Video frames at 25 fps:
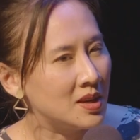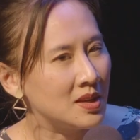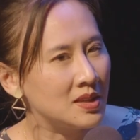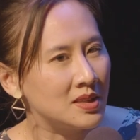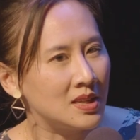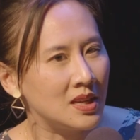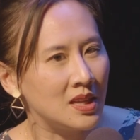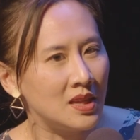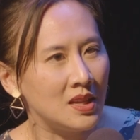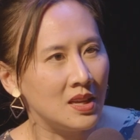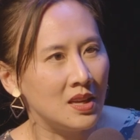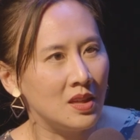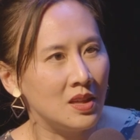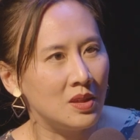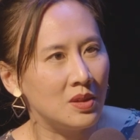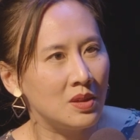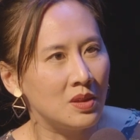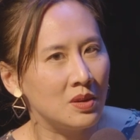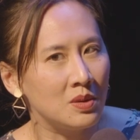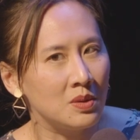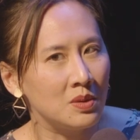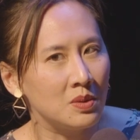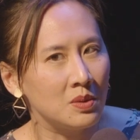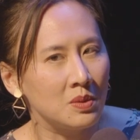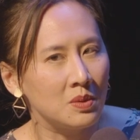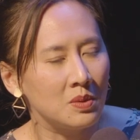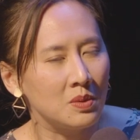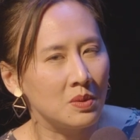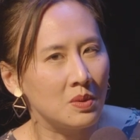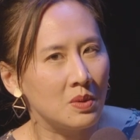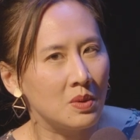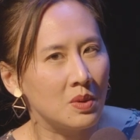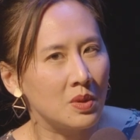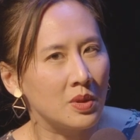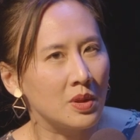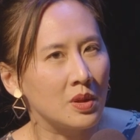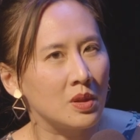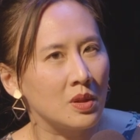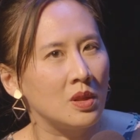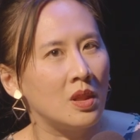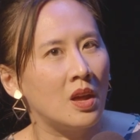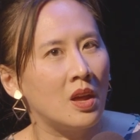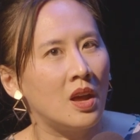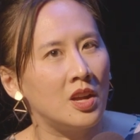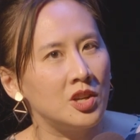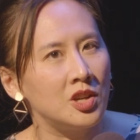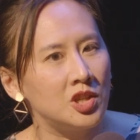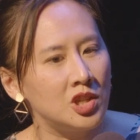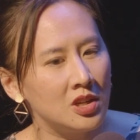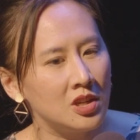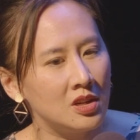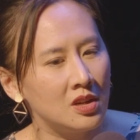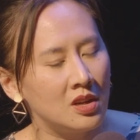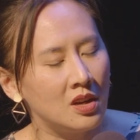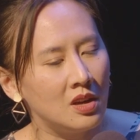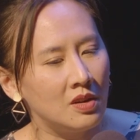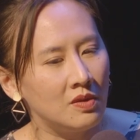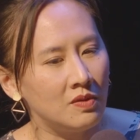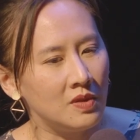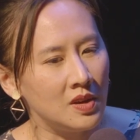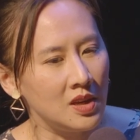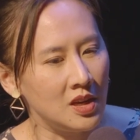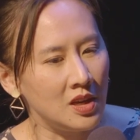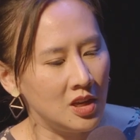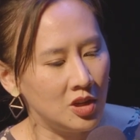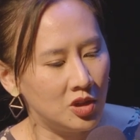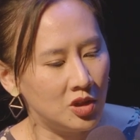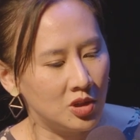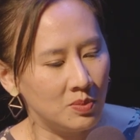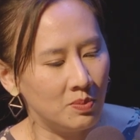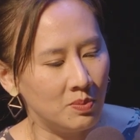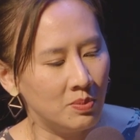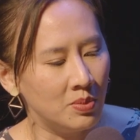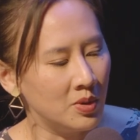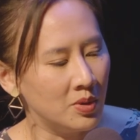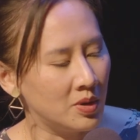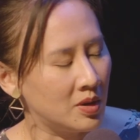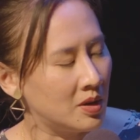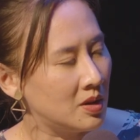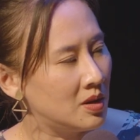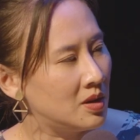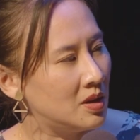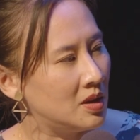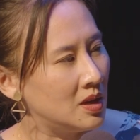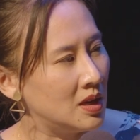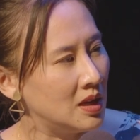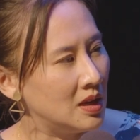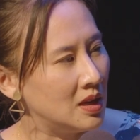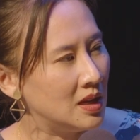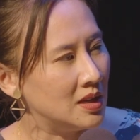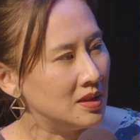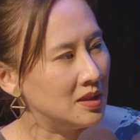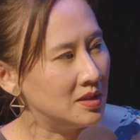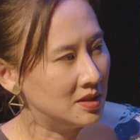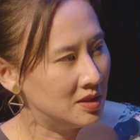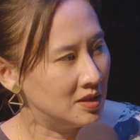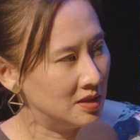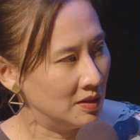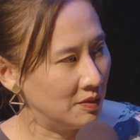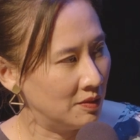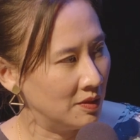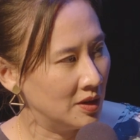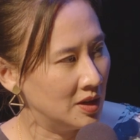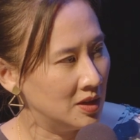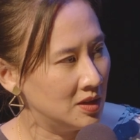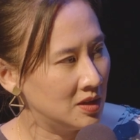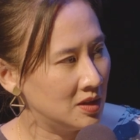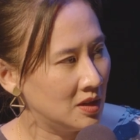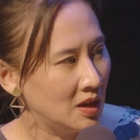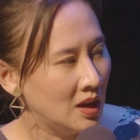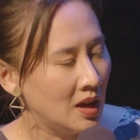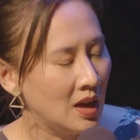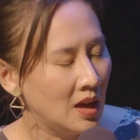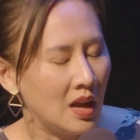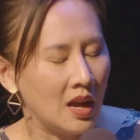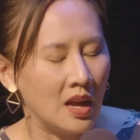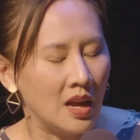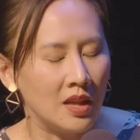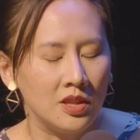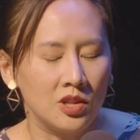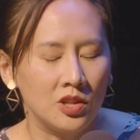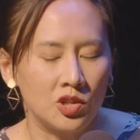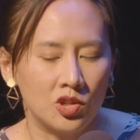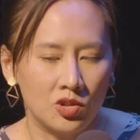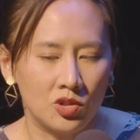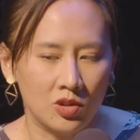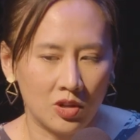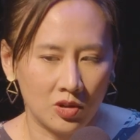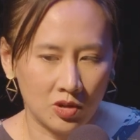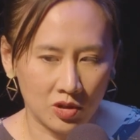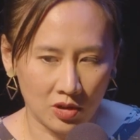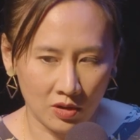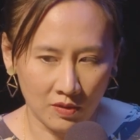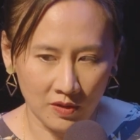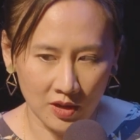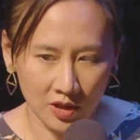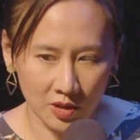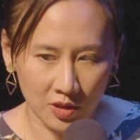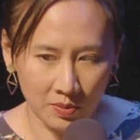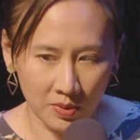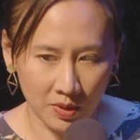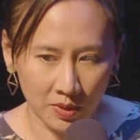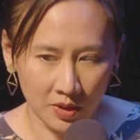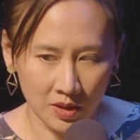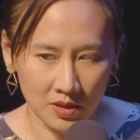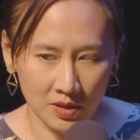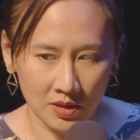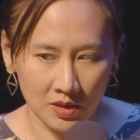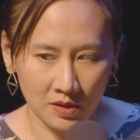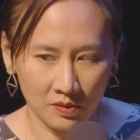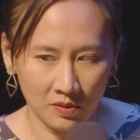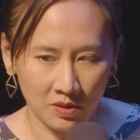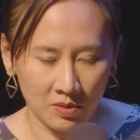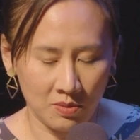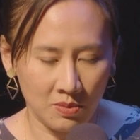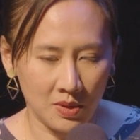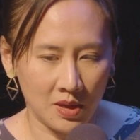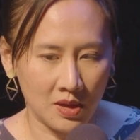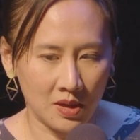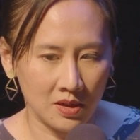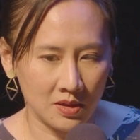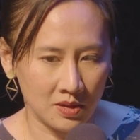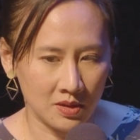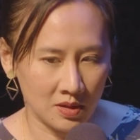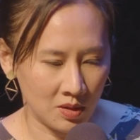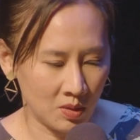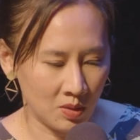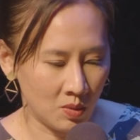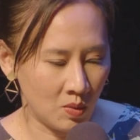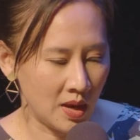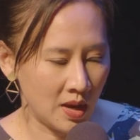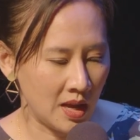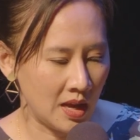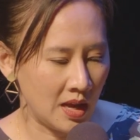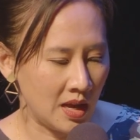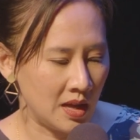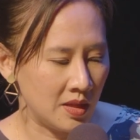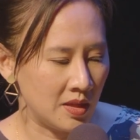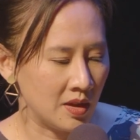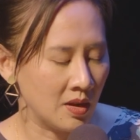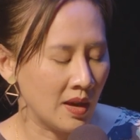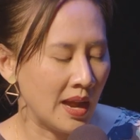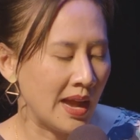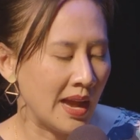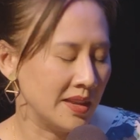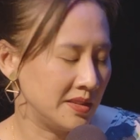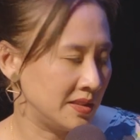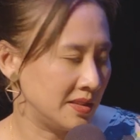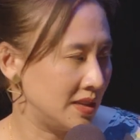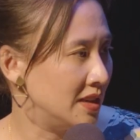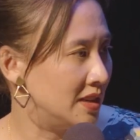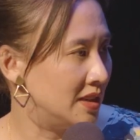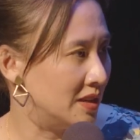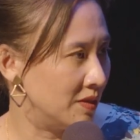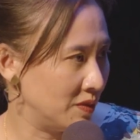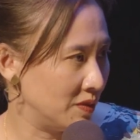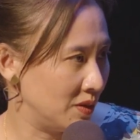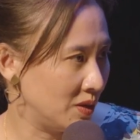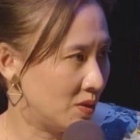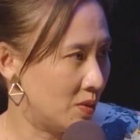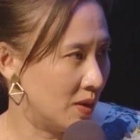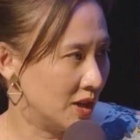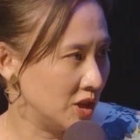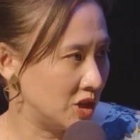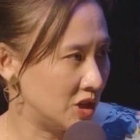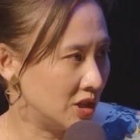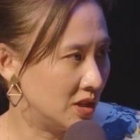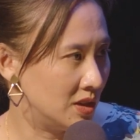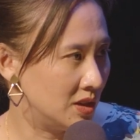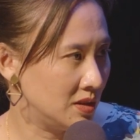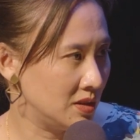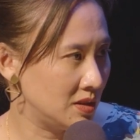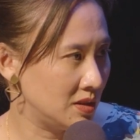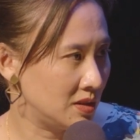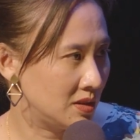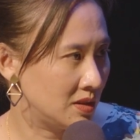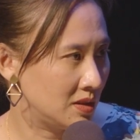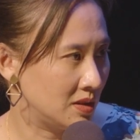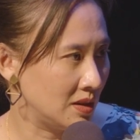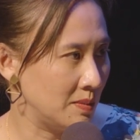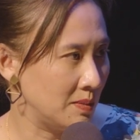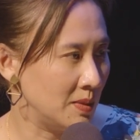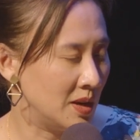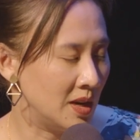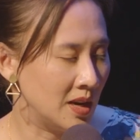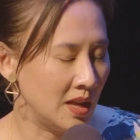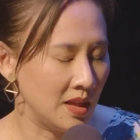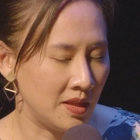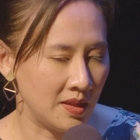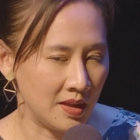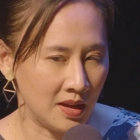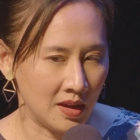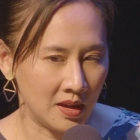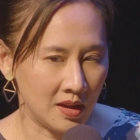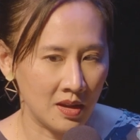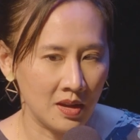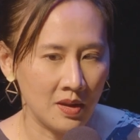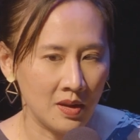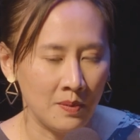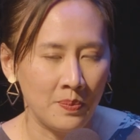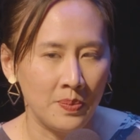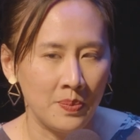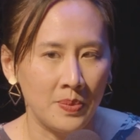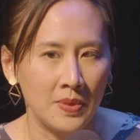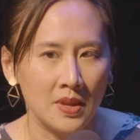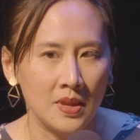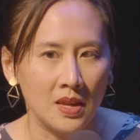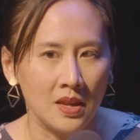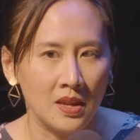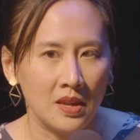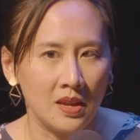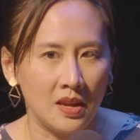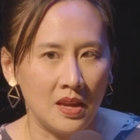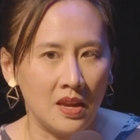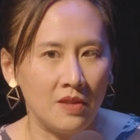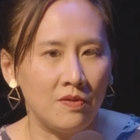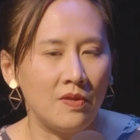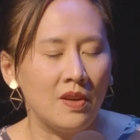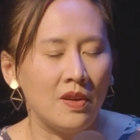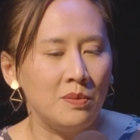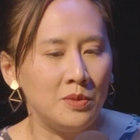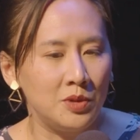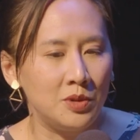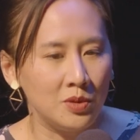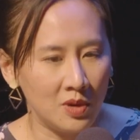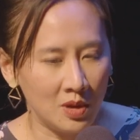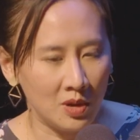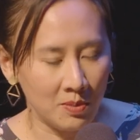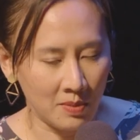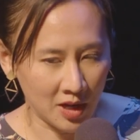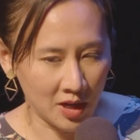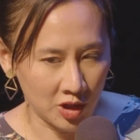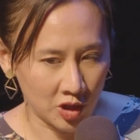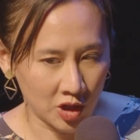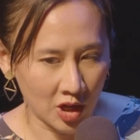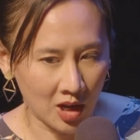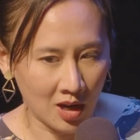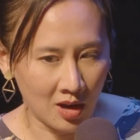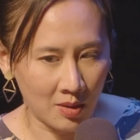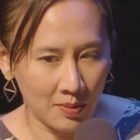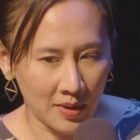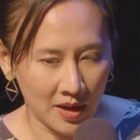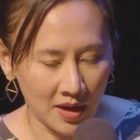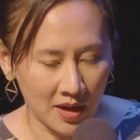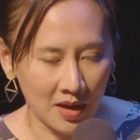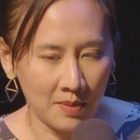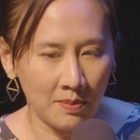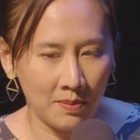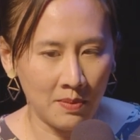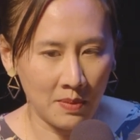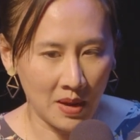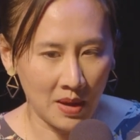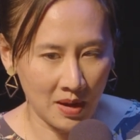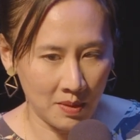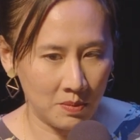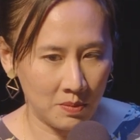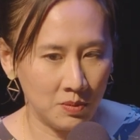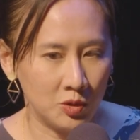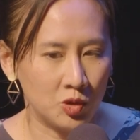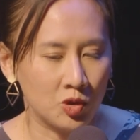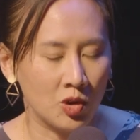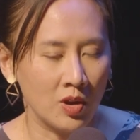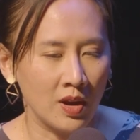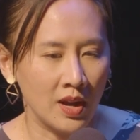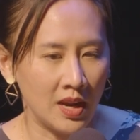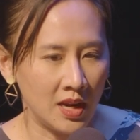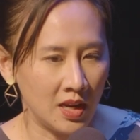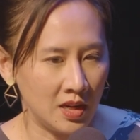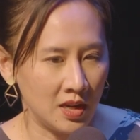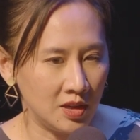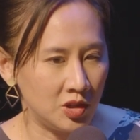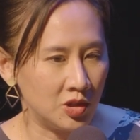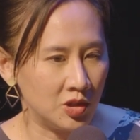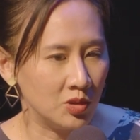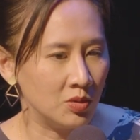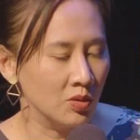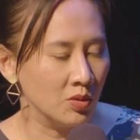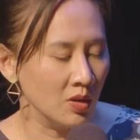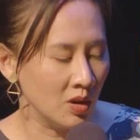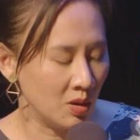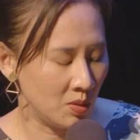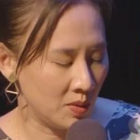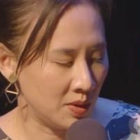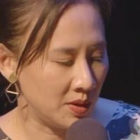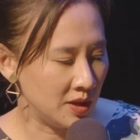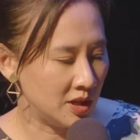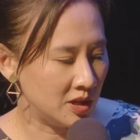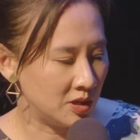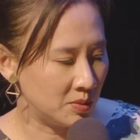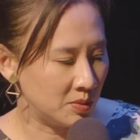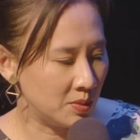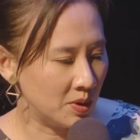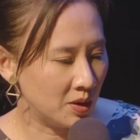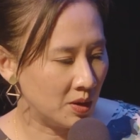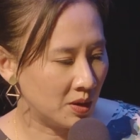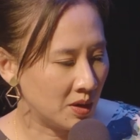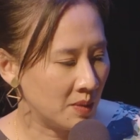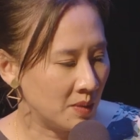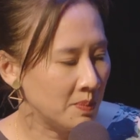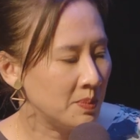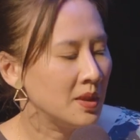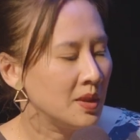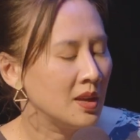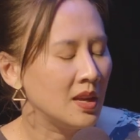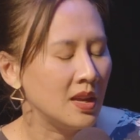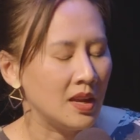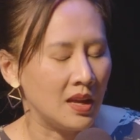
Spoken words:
because I think the logic of each book is different, and the structure of each book is different, because in a way, they're asking different questions. I mean, I think if I'm doing my job and I'm trying to grow with each book